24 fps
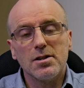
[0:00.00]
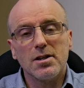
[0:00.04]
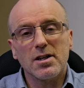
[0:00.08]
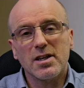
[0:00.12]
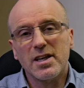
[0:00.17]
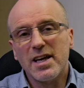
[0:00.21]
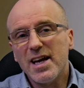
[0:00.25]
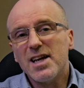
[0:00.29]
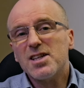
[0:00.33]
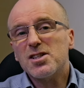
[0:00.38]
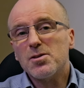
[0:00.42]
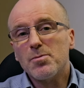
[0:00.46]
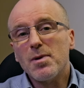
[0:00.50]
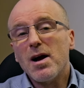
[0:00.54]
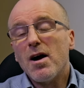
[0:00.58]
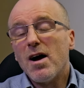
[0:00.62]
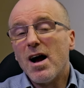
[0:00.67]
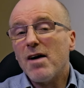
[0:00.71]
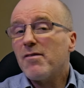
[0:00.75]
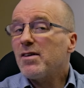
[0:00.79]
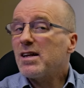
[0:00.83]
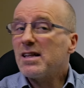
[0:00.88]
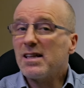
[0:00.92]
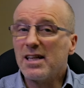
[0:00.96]
that cares
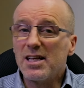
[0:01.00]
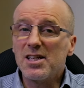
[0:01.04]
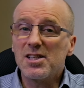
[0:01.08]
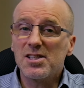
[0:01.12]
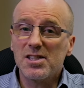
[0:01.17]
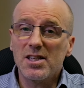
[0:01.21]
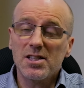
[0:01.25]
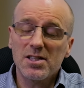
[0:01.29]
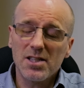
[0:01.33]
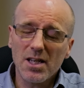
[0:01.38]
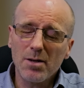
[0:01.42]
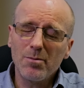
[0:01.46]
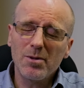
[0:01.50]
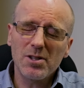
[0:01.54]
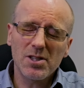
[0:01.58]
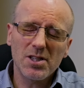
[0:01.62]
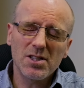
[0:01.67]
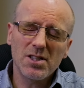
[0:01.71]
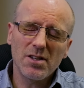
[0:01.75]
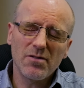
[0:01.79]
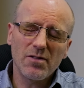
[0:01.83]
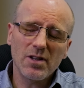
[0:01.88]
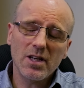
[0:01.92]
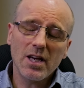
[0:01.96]
about having Lean Six Sigma
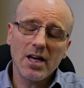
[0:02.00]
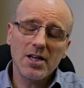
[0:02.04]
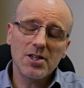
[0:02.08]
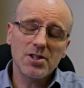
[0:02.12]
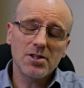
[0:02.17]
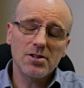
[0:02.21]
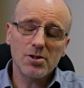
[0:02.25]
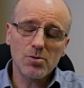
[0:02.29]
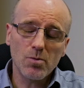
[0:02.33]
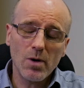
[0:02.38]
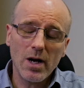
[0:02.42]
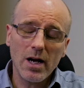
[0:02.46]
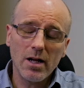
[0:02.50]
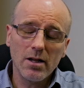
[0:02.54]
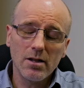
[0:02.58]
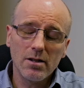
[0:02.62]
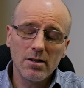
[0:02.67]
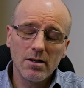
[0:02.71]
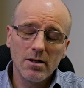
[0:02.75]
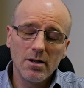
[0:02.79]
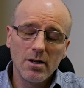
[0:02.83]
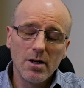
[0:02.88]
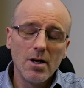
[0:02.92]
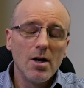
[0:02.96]
certification as well,
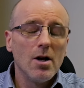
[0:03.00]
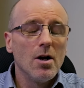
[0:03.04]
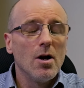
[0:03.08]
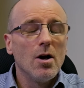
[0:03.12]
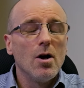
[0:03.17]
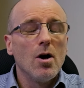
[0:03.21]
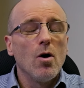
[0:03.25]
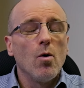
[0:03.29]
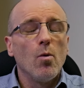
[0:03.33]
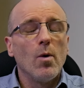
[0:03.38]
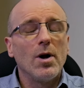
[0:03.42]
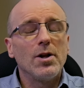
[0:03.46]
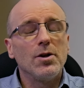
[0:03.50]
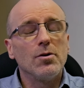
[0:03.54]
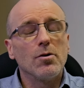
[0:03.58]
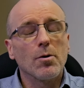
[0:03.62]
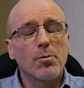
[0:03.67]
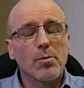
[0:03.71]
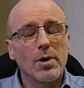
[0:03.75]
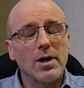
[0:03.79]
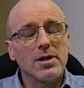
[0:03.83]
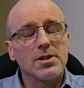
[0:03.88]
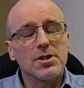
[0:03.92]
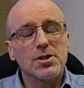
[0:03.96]
when your
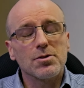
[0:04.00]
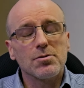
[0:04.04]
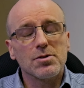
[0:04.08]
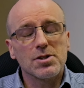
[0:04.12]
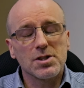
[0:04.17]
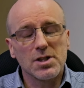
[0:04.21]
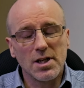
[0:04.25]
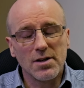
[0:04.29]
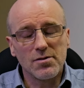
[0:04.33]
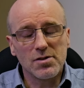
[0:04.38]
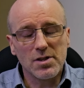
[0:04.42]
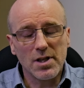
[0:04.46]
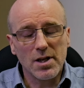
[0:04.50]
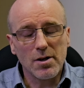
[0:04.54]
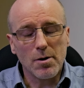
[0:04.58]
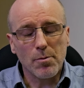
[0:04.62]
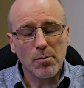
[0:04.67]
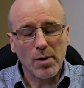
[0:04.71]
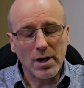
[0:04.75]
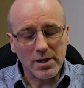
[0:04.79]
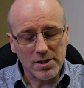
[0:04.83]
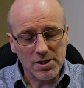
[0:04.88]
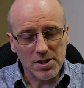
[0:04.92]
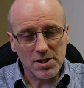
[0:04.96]
apprentice receives their
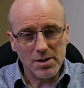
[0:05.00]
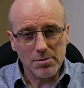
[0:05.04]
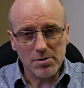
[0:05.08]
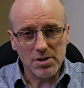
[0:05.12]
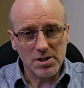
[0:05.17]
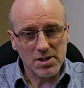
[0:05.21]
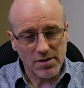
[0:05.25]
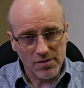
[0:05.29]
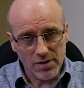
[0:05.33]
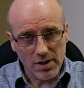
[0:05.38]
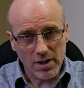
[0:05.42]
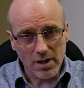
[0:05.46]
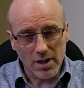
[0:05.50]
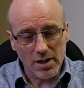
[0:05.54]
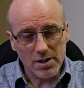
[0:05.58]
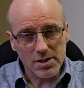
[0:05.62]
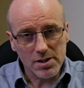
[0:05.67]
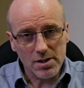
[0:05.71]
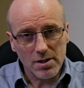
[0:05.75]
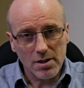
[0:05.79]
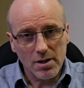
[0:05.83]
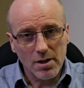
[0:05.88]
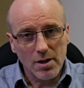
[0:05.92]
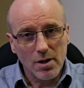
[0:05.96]
apprenticeship
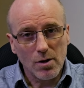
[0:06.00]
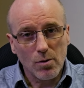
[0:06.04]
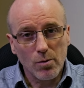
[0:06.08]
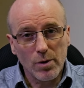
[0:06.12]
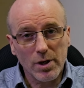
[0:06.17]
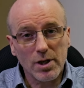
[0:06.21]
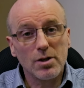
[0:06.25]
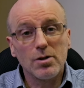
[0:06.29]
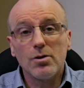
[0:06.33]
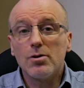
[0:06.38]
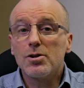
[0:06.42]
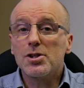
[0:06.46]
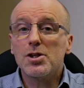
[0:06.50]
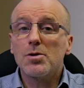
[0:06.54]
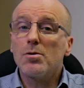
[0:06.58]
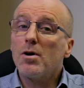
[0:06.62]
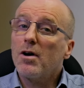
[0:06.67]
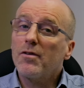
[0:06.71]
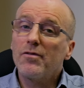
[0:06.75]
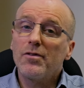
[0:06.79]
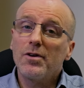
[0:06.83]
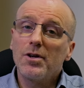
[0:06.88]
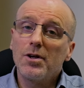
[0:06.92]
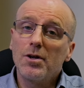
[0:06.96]
certificate, we can also
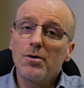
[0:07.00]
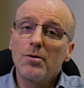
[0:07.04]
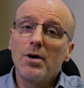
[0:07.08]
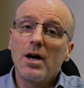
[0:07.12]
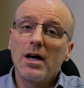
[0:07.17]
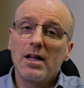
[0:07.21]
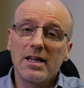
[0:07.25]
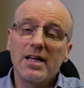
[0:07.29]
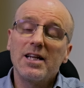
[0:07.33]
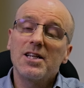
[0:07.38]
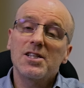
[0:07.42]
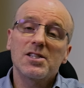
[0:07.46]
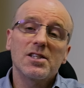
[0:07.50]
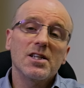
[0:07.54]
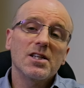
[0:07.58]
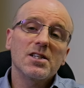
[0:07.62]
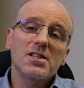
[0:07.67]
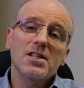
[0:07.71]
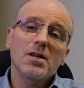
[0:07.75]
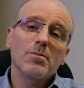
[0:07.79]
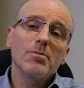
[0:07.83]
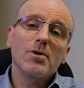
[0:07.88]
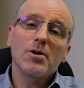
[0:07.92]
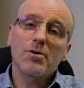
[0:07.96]
offer you a Lean
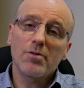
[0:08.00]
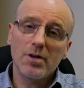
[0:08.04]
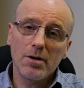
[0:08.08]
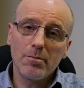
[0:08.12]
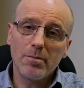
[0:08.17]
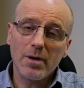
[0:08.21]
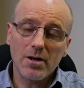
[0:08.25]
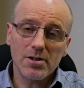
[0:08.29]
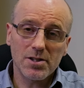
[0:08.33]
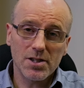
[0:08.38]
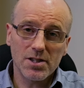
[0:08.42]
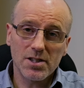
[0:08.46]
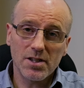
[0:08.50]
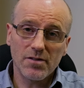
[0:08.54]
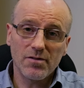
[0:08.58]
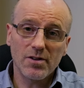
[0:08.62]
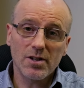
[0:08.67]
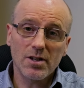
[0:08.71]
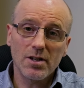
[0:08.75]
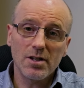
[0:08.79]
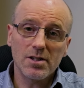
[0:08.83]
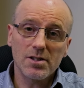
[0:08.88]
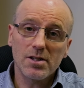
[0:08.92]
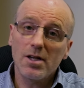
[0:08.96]
Six Sigma Green Belt
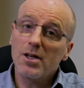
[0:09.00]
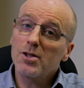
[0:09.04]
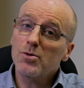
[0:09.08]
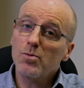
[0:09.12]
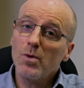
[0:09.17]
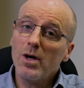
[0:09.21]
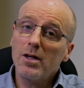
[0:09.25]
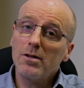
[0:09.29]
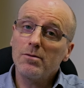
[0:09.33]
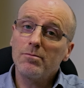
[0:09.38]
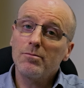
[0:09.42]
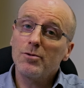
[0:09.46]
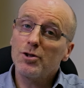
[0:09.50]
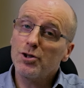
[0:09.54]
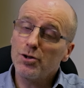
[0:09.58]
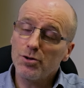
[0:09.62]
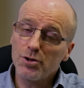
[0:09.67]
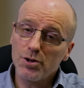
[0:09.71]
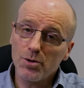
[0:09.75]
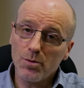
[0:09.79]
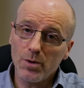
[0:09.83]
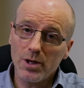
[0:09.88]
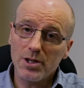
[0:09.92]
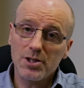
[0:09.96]
certificate as well,
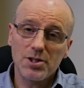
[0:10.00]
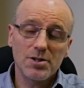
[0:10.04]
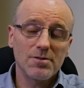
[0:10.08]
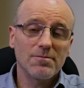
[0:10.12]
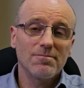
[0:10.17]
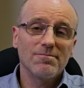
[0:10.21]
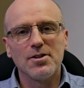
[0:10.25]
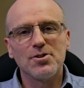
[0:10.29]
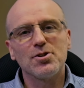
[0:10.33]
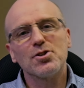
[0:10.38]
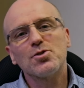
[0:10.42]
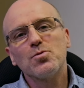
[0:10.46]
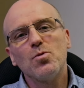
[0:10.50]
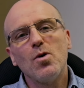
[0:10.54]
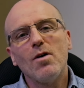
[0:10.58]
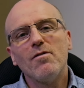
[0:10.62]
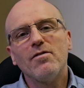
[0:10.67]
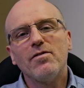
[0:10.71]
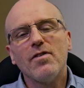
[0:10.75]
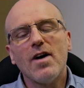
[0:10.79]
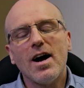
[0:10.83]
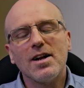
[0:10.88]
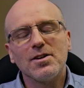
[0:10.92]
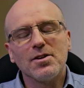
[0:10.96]
should you wish. Just
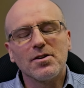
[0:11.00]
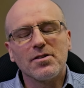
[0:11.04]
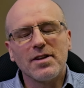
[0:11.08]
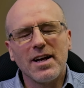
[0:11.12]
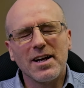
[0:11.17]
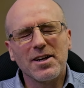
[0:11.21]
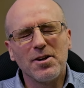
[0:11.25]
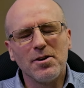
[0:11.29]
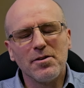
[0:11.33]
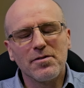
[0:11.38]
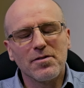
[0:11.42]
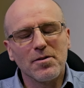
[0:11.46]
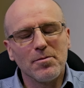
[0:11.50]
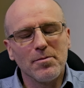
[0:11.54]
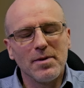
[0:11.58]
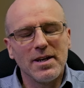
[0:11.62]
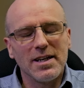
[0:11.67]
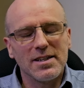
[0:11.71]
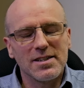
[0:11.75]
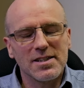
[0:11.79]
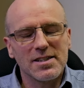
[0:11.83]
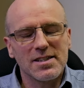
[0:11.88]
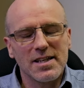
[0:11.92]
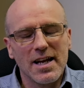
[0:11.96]
one final thank you from
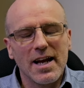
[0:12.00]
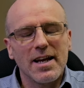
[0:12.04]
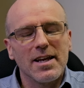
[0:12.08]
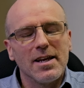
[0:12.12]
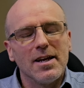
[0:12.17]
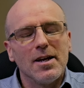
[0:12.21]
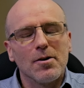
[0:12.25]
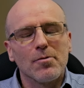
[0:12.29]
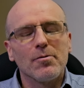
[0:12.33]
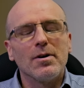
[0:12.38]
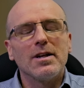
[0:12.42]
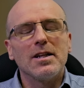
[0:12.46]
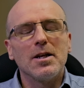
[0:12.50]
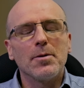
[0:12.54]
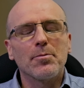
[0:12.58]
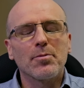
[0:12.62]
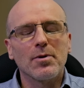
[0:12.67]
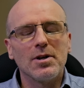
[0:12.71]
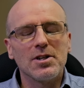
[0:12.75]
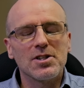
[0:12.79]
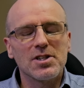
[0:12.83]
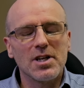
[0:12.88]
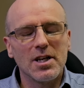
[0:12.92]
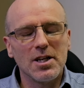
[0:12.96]
me to say, really
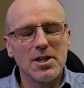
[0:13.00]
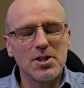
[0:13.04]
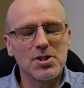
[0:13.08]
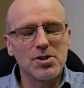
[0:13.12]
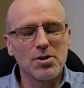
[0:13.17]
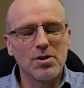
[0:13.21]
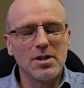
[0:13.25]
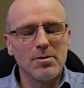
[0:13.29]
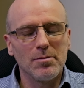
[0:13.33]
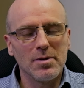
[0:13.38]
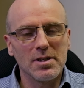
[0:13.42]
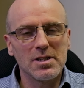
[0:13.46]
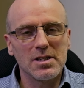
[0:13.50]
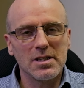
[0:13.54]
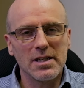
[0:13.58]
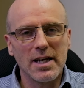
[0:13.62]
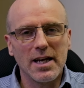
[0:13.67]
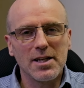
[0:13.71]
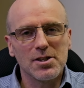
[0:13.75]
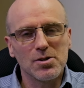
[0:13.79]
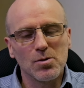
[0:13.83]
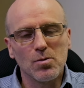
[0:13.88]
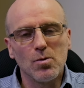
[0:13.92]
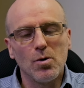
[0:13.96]
appreciate you joining me
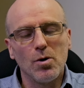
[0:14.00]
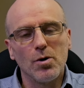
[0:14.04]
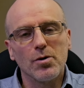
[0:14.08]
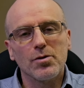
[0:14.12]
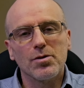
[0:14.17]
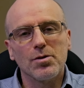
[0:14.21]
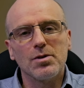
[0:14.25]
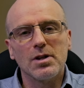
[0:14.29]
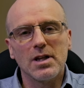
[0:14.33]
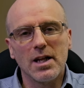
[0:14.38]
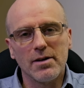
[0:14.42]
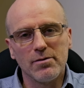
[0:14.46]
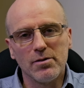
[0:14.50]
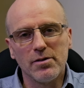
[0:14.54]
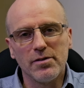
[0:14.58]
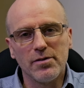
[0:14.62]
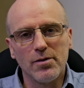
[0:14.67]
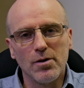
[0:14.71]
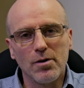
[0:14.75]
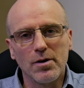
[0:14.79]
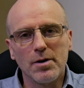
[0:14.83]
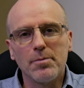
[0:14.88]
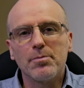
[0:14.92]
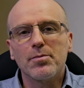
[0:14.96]
today to walk through the Level
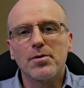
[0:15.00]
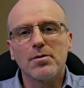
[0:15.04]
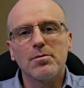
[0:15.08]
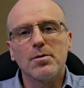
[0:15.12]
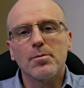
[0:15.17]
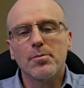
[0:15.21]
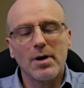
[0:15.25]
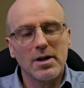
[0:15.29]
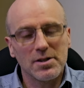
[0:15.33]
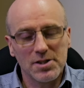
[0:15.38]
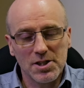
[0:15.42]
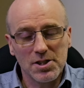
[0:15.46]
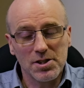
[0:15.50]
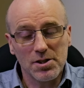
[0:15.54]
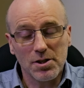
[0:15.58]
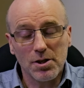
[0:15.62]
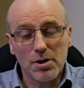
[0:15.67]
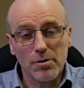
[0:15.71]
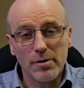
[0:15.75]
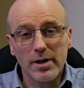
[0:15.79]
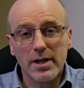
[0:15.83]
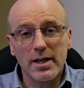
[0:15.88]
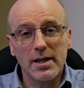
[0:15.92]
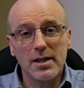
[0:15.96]
4 Improvement Practitioner
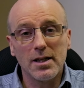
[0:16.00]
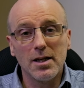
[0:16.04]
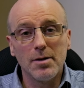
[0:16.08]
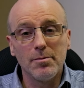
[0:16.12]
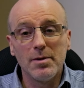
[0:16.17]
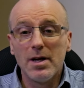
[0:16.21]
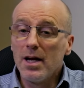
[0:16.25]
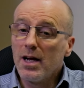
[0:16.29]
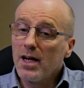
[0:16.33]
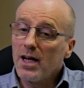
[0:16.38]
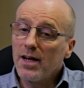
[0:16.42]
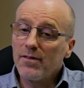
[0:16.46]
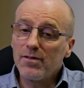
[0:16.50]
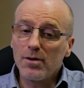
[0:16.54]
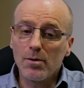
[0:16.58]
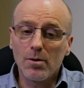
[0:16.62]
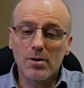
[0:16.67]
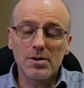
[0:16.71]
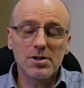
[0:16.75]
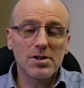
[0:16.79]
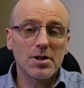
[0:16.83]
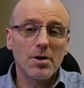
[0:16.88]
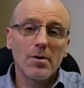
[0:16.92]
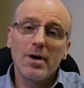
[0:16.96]
curriculum. If you
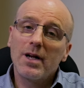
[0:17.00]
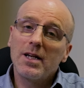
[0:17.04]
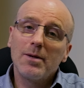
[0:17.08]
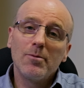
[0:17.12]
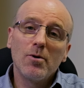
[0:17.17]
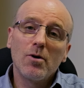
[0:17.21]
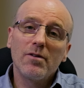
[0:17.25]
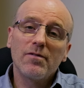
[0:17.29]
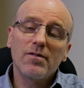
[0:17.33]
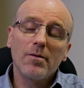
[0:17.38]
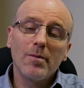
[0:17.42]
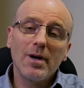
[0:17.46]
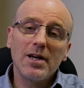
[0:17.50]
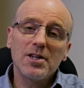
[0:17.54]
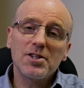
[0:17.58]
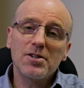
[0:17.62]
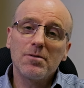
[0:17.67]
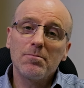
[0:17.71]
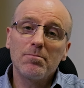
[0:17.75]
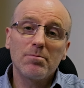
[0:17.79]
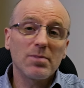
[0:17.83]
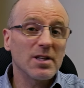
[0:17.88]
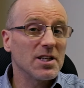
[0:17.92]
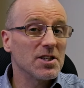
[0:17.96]
want to know any more
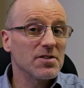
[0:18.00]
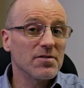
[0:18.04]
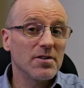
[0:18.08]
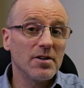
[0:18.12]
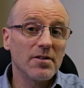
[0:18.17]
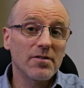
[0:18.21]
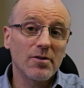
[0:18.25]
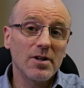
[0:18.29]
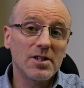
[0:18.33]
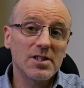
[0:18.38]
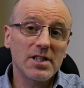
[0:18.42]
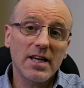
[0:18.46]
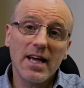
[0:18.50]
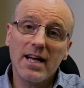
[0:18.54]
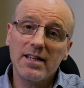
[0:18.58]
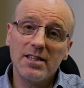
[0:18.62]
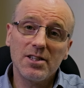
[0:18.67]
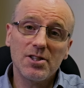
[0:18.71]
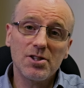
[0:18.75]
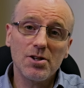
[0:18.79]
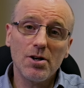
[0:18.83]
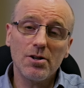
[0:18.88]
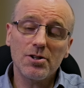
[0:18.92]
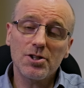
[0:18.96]
information, please feel free to get
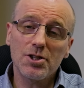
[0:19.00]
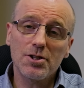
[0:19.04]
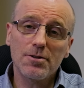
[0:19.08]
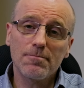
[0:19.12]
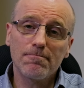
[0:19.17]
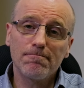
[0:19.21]
in touch.